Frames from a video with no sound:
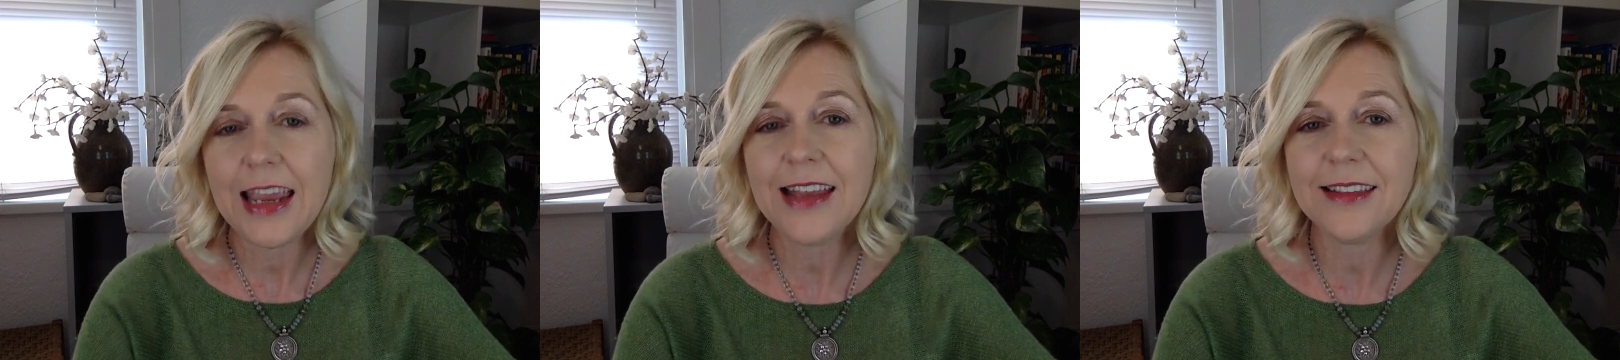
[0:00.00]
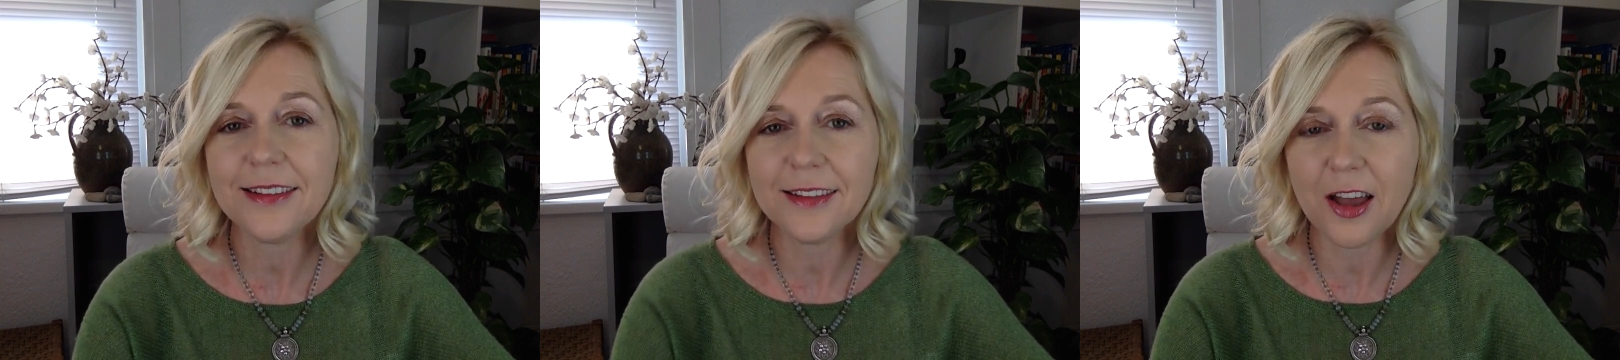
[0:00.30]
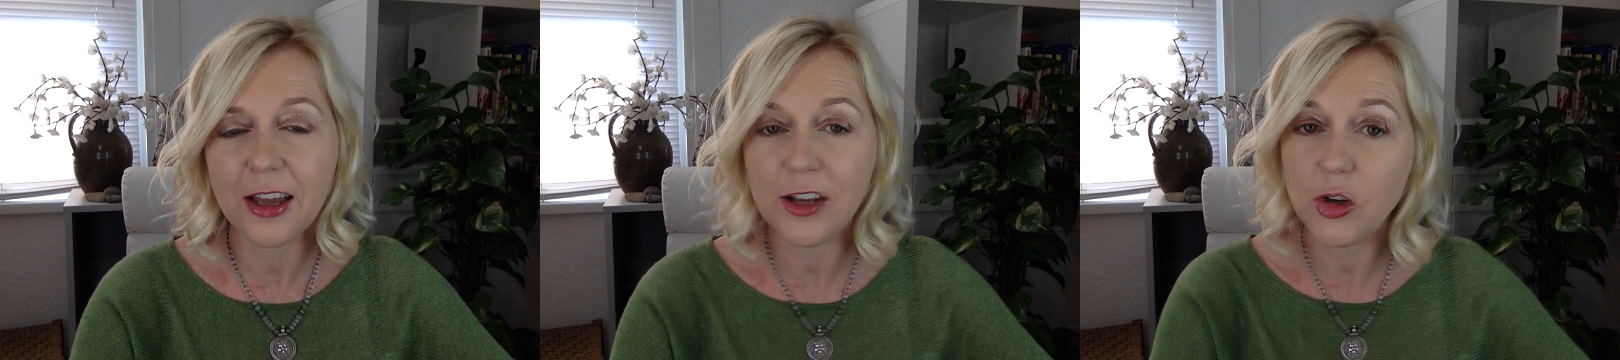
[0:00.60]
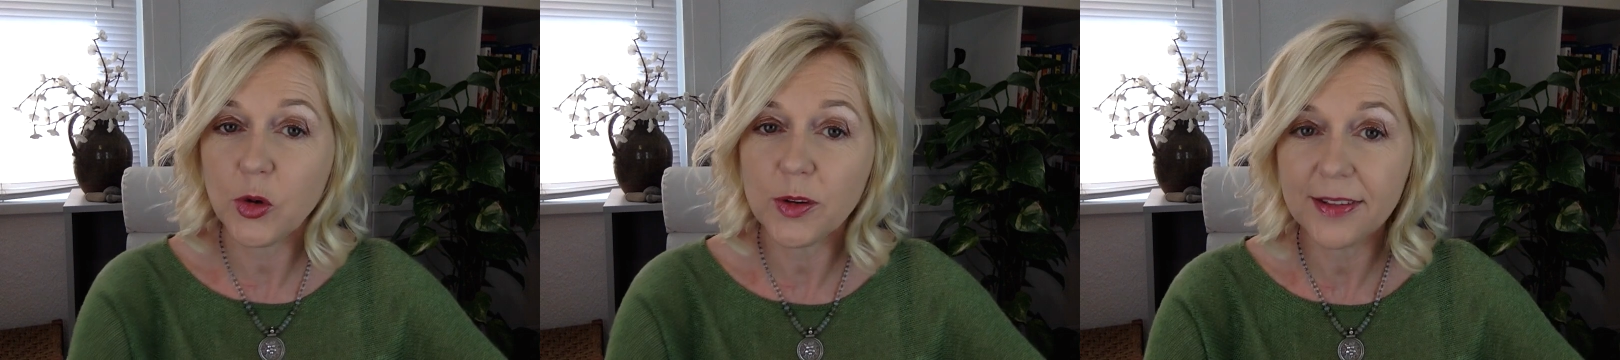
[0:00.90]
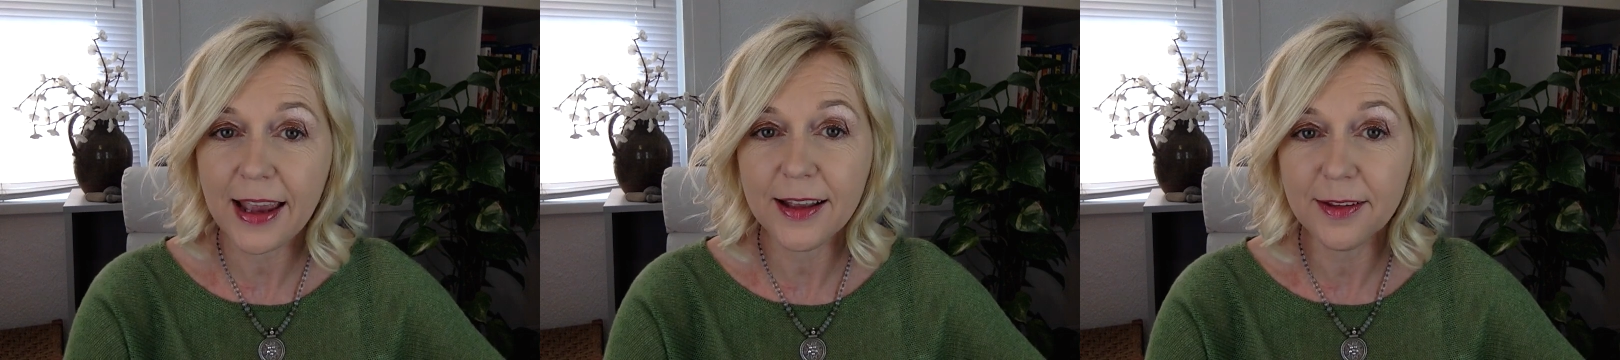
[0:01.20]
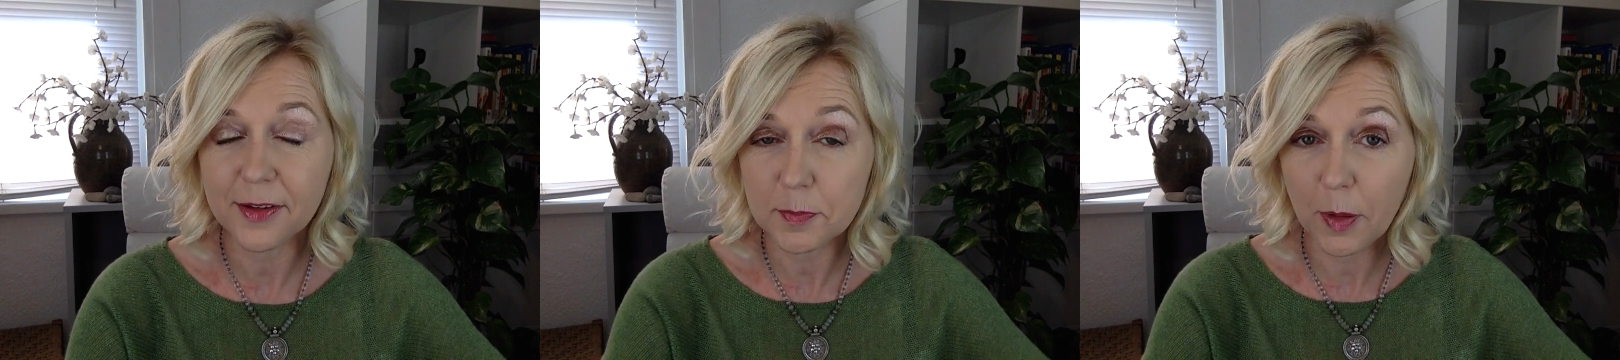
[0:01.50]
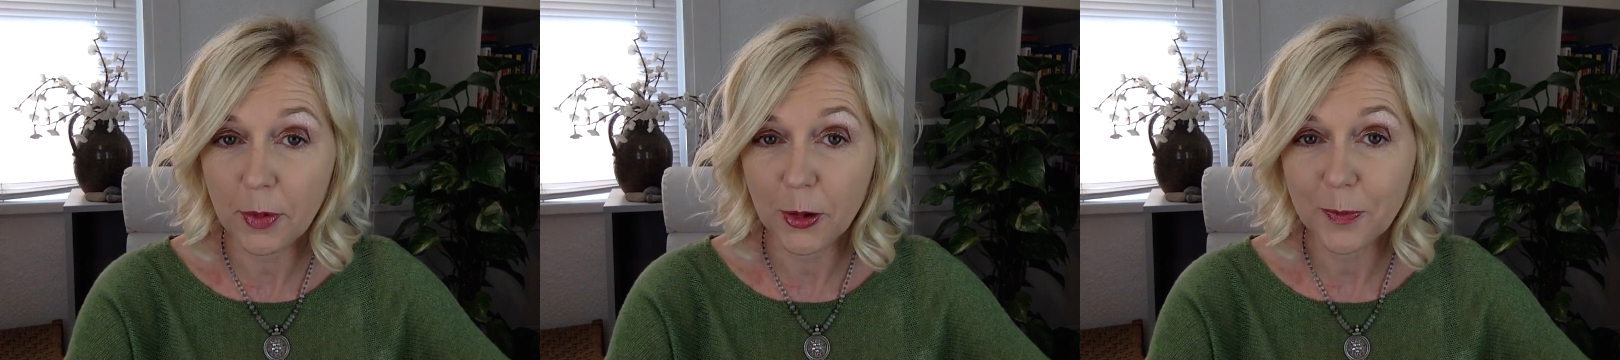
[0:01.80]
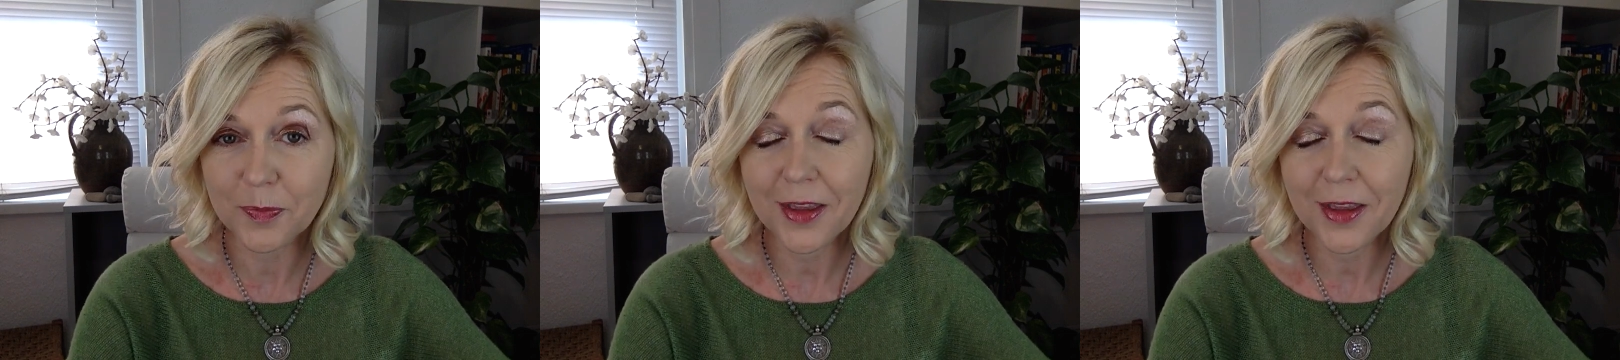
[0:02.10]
inside your sales bubble.